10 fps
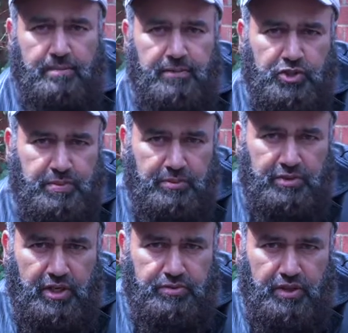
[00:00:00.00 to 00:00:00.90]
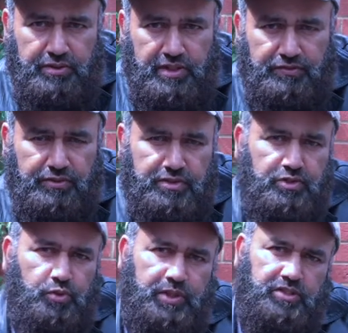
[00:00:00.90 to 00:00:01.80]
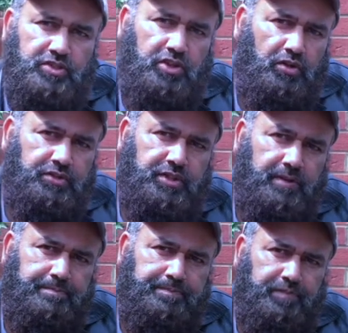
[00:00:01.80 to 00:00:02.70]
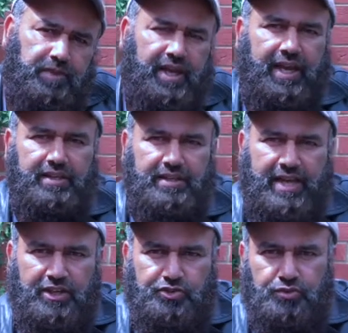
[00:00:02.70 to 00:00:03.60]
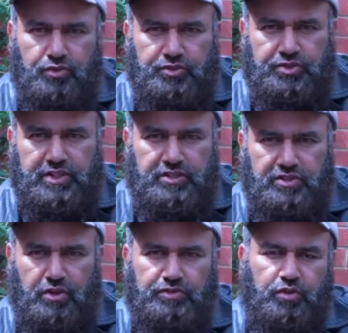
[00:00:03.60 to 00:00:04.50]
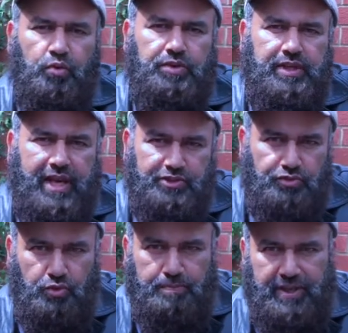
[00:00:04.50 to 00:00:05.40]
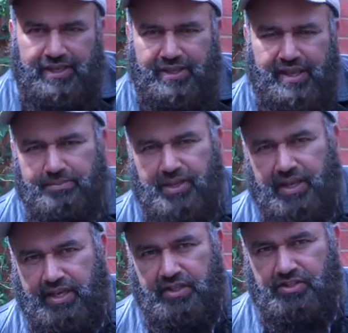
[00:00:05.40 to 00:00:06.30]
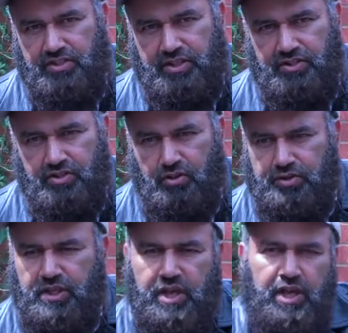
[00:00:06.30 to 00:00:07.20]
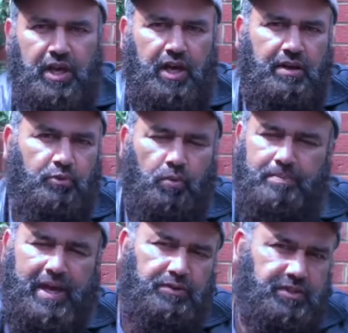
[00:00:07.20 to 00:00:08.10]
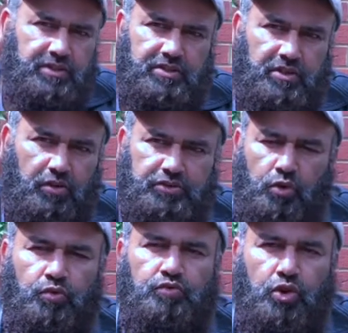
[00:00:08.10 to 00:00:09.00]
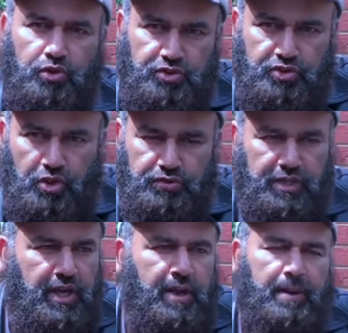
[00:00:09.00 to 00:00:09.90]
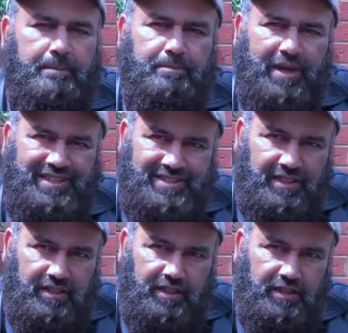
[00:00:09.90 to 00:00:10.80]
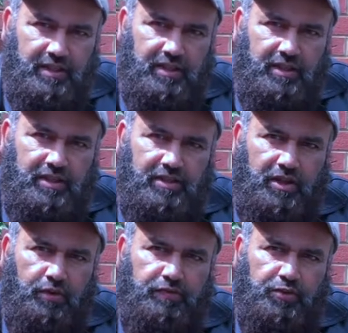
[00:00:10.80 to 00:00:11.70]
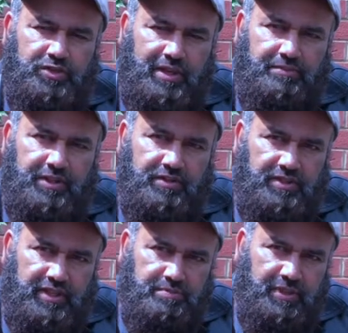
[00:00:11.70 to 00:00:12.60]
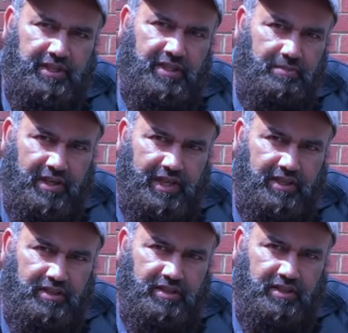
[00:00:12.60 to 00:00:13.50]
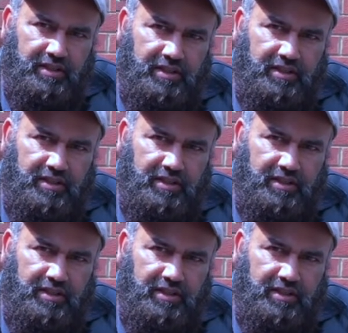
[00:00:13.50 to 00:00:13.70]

Most people don't know the difference between salt and natural sea salt or natural pink Himalayan sea salt or mountain salt or rock salt. Basically, go for something that says pink Himalayan,